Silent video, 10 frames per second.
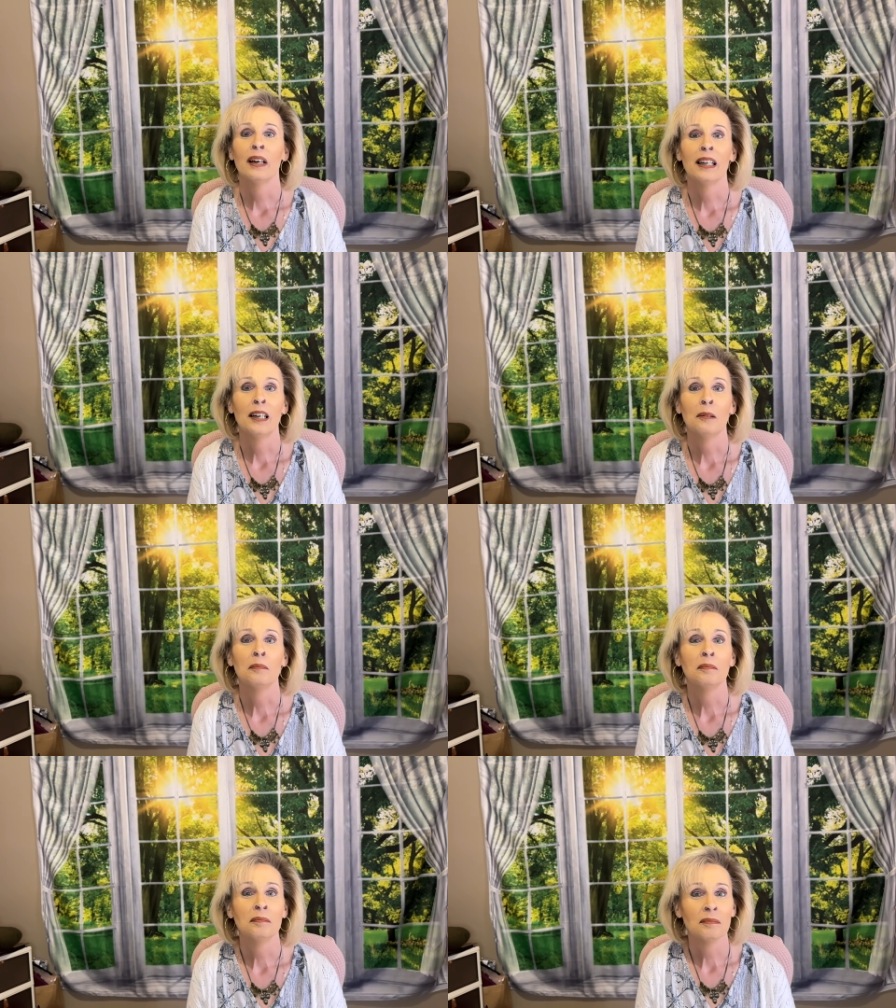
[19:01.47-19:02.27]
um,
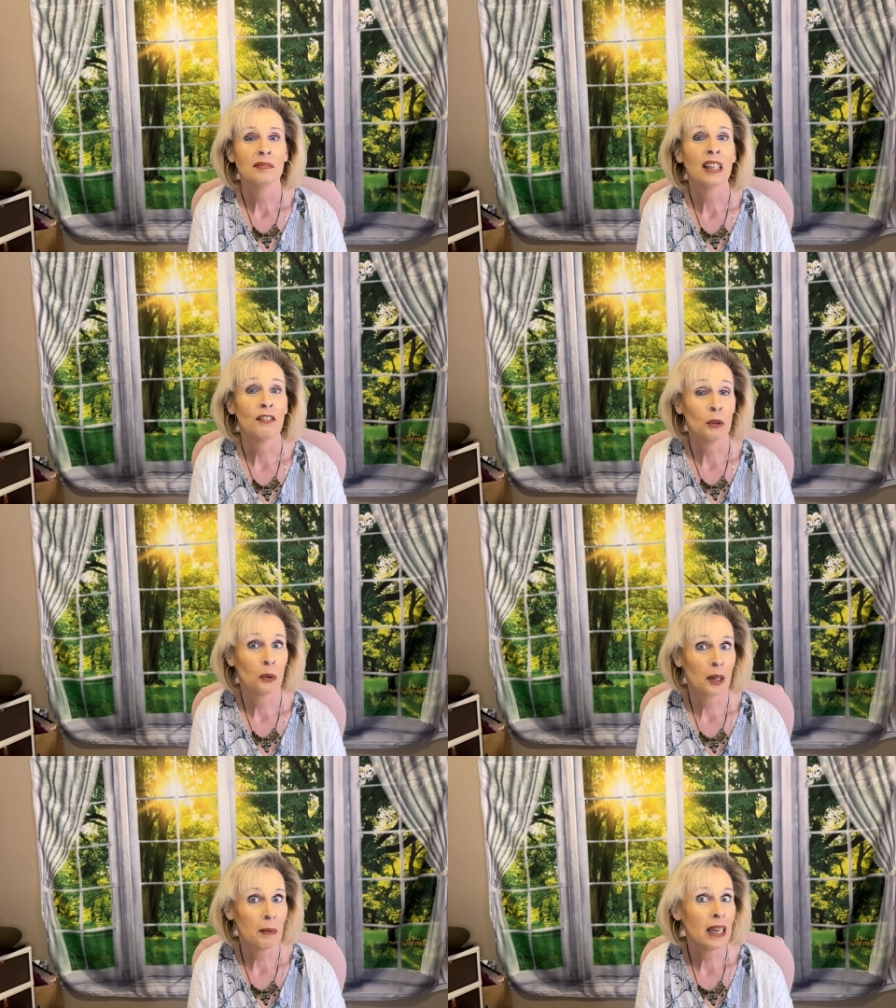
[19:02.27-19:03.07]
if you
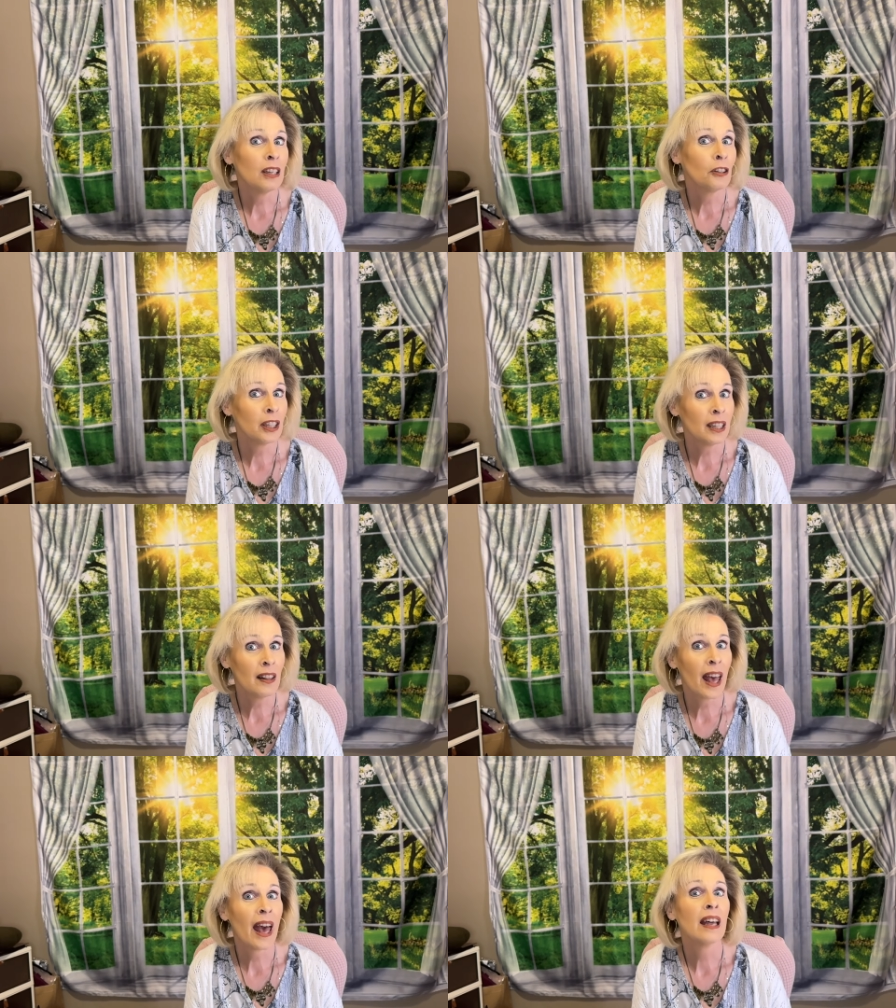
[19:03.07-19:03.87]
want to be entered into
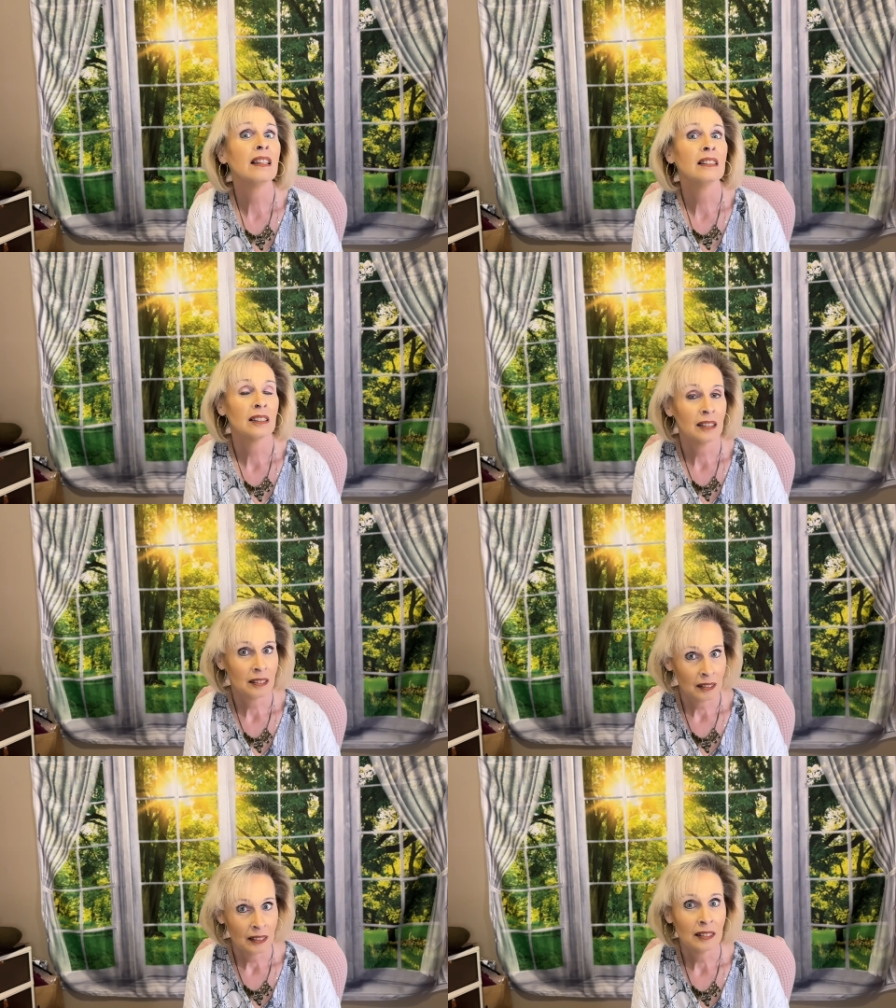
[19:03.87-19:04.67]
that,
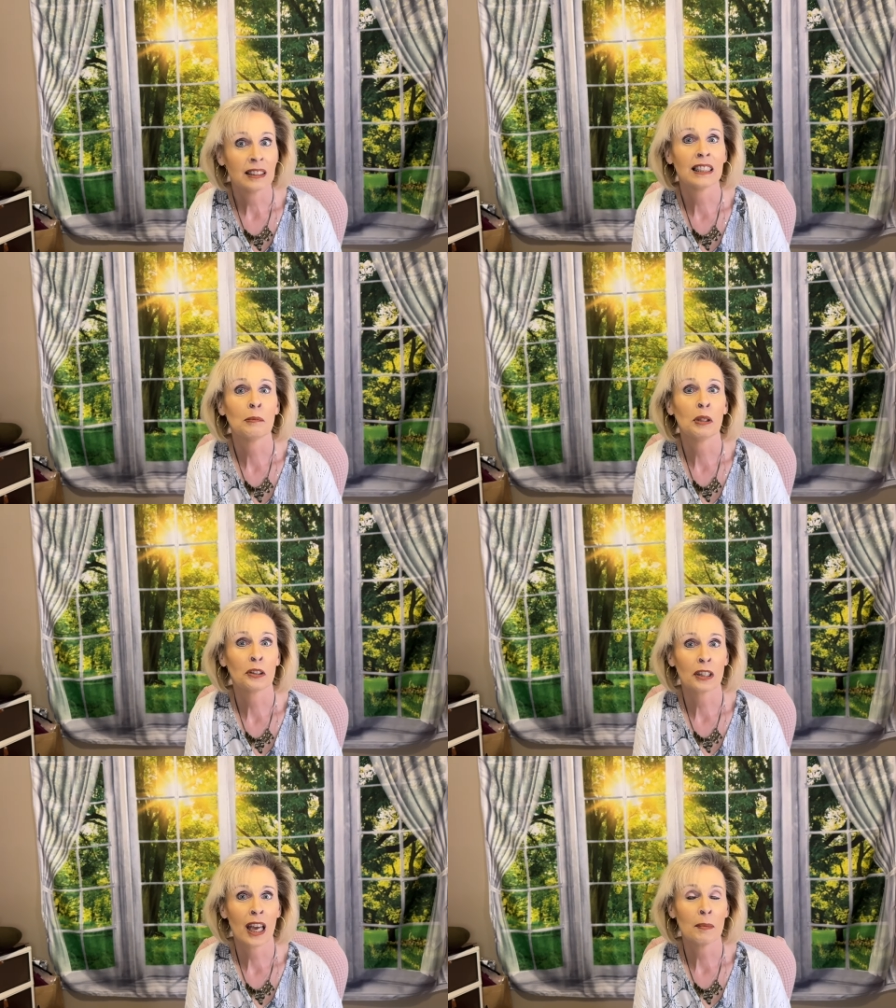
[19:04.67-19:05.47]
send me
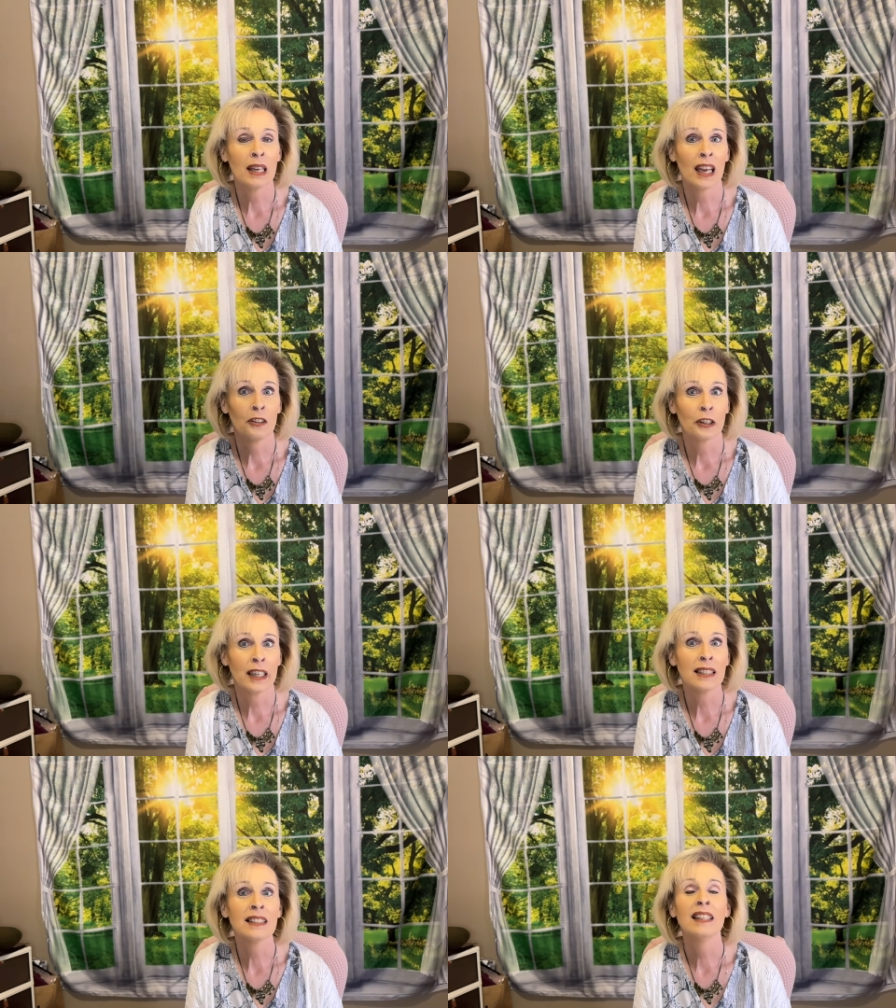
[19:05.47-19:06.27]
your name and
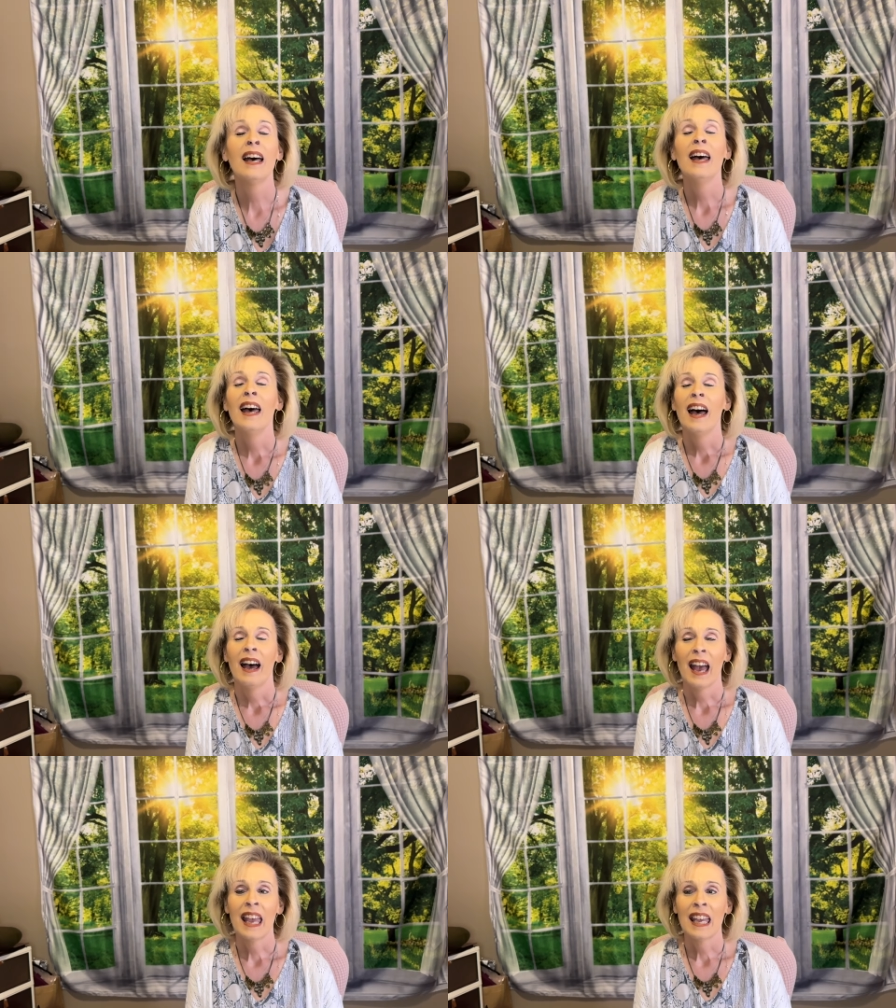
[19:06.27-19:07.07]
address.
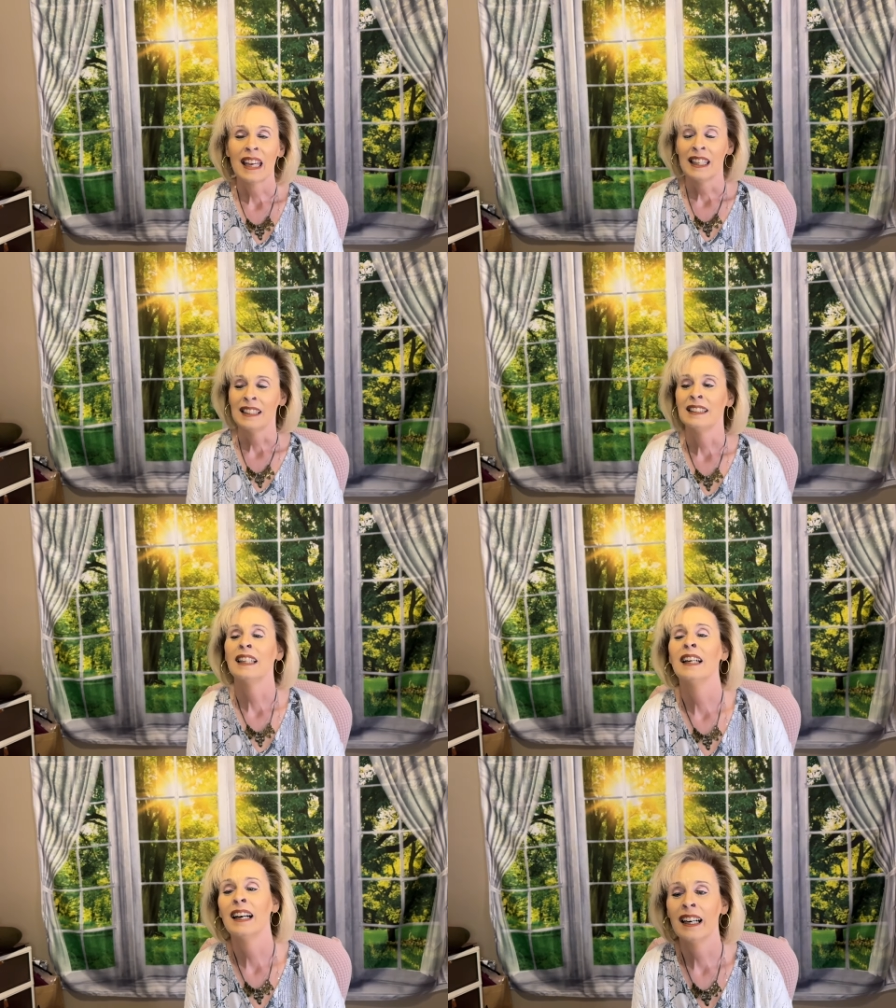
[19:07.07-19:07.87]
And
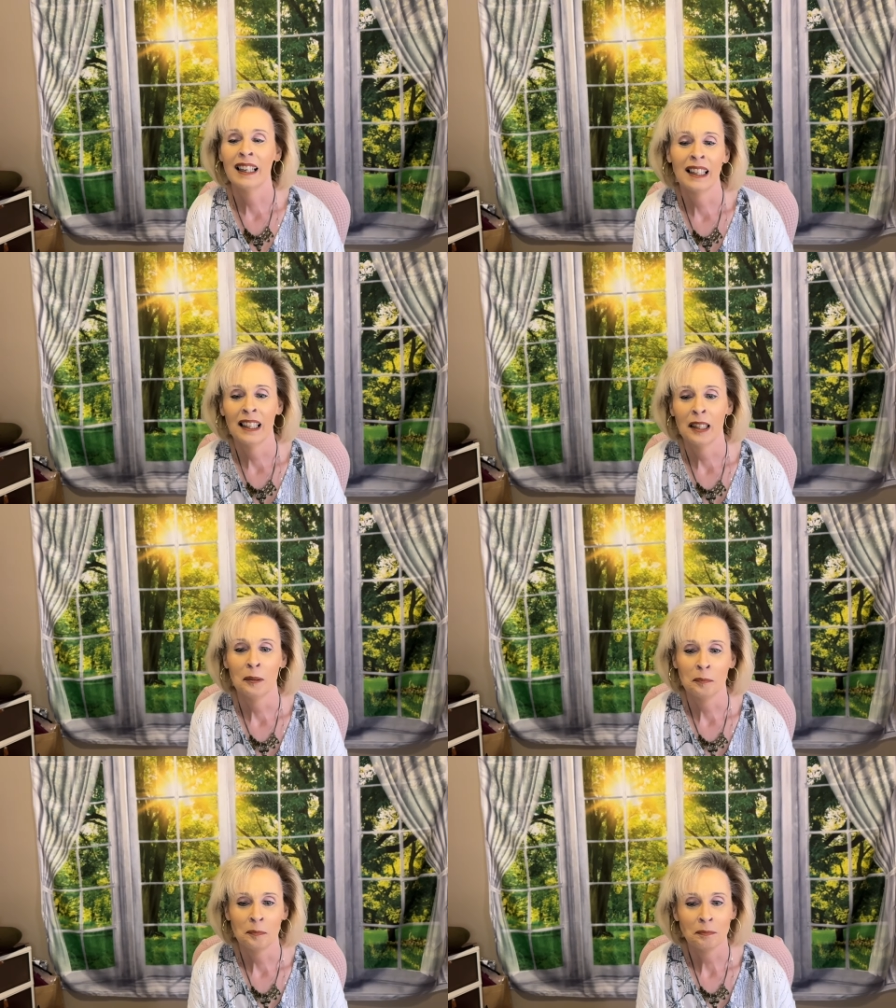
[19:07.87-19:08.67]

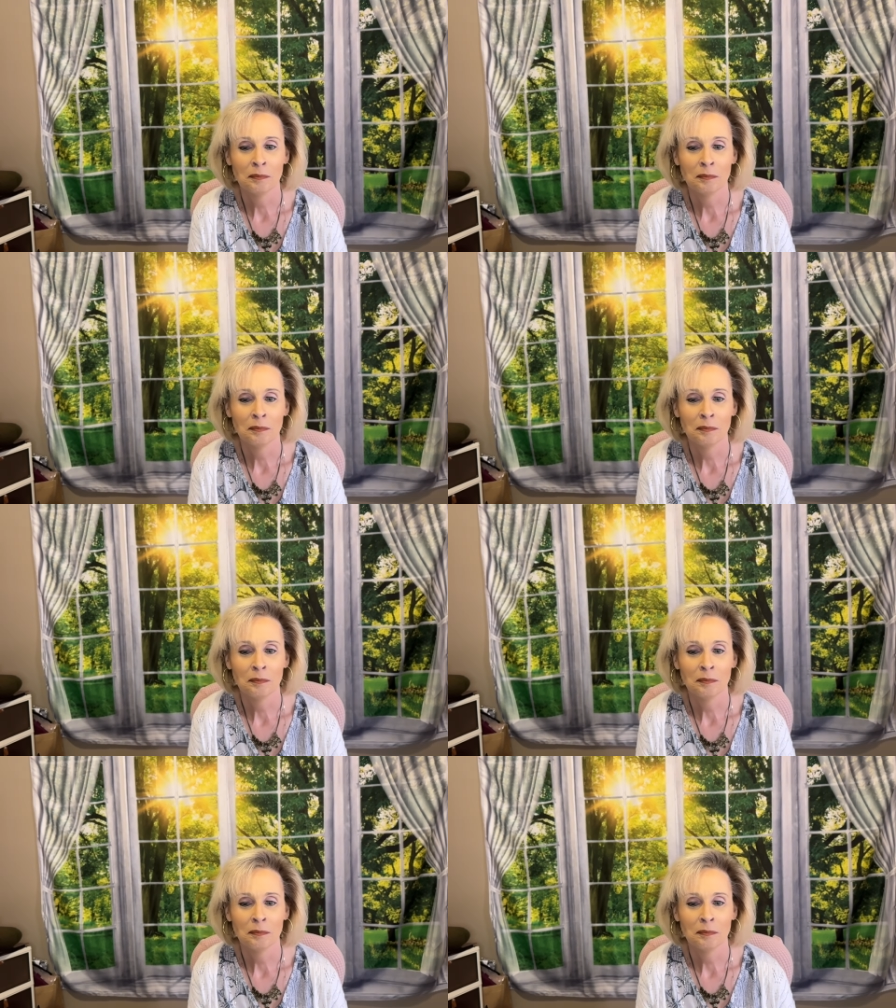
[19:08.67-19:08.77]
um,